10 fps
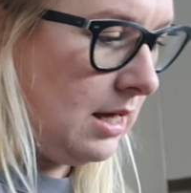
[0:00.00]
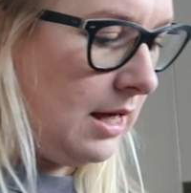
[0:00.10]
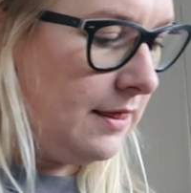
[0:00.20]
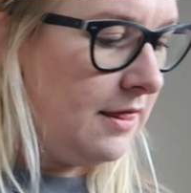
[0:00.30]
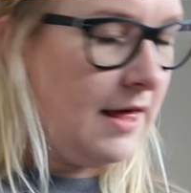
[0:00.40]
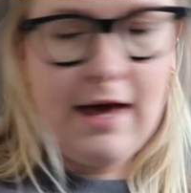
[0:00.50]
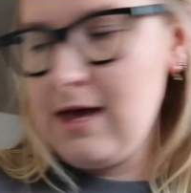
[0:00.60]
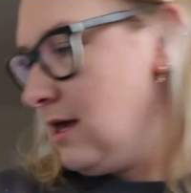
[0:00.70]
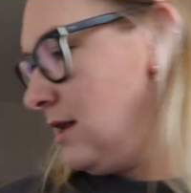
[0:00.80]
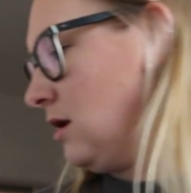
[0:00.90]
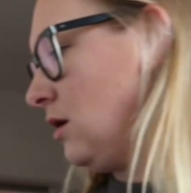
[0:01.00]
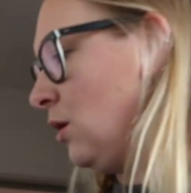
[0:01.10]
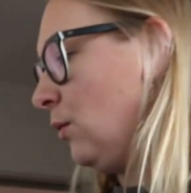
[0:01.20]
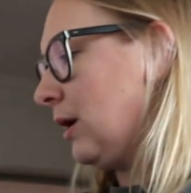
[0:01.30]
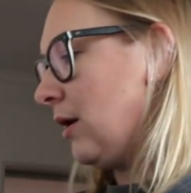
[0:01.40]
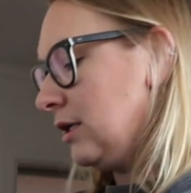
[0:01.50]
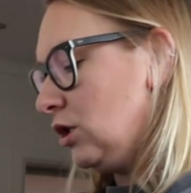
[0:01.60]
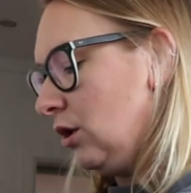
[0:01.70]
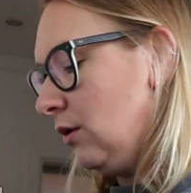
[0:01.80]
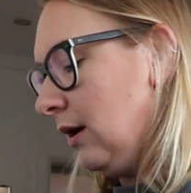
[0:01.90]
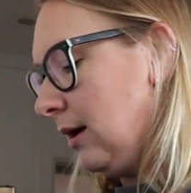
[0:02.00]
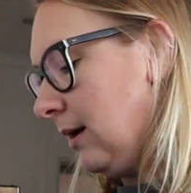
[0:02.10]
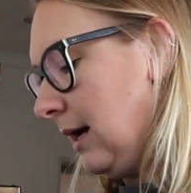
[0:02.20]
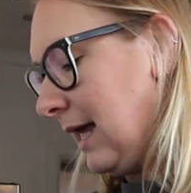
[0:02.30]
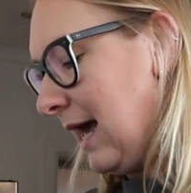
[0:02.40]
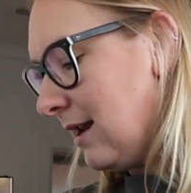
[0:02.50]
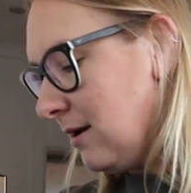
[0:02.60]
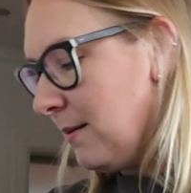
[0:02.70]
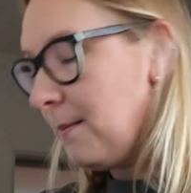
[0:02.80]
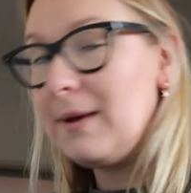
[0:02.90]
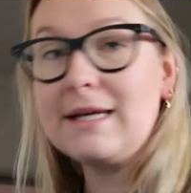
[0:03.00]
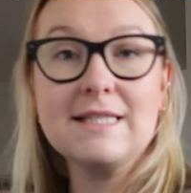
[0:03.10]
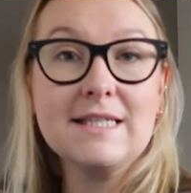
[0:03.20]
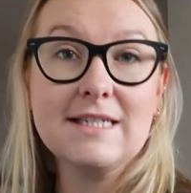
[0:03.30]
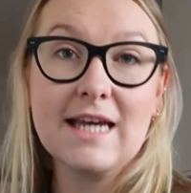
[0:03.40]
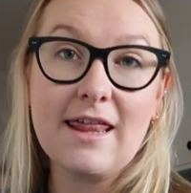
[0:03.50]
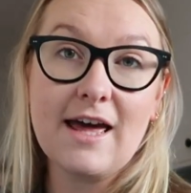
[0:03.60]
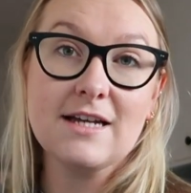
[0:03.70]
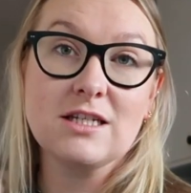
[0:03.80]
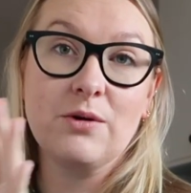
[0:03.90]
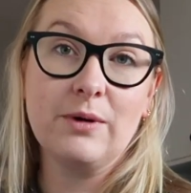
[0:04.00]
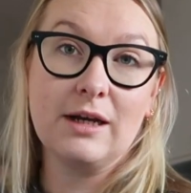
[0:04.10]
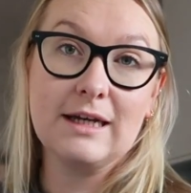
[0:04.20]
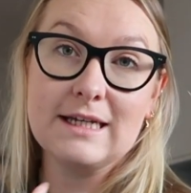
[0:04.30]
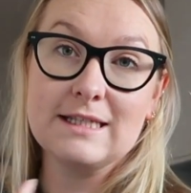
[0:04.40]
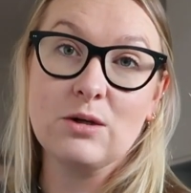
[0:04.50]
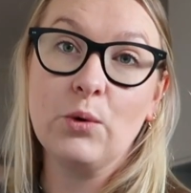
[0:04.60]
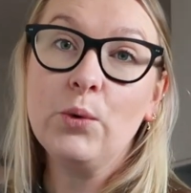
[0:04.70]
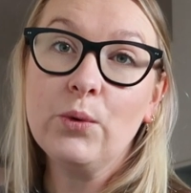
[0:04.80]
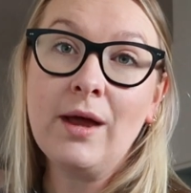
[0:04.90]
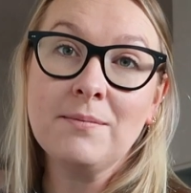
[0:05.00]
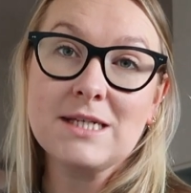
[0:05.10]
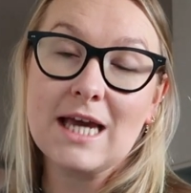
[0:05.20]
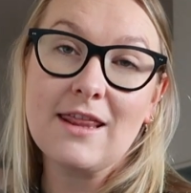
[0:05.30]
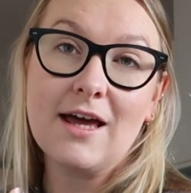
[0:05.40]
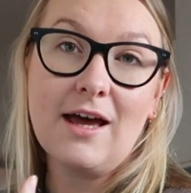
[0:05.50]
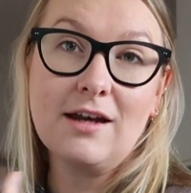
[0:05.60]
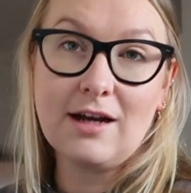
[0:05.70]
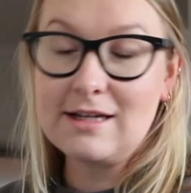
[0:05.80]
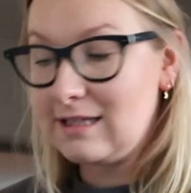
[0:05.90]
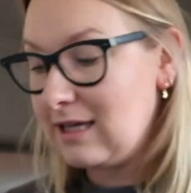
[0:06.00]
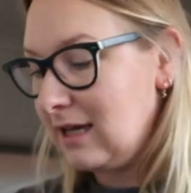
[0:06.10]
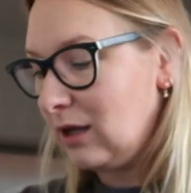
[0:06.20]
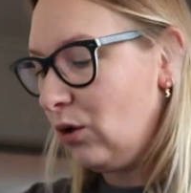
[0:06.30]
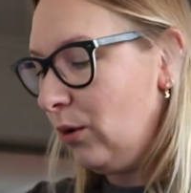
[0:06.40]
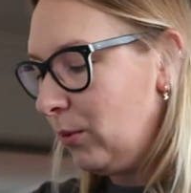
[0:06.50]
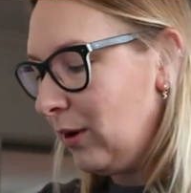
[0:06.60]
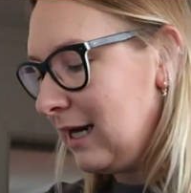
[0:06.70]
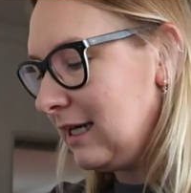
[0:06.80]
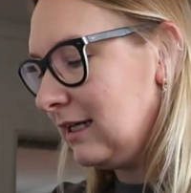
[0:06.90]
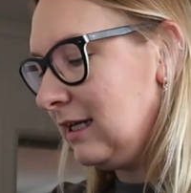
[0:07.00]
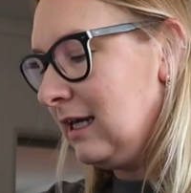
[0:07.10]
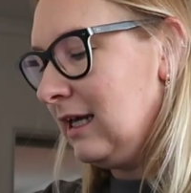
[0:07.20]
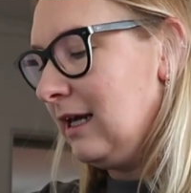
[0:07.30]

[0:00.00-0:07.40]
And then we're going to, again, mix this together until it is all come together, nicely incorporated.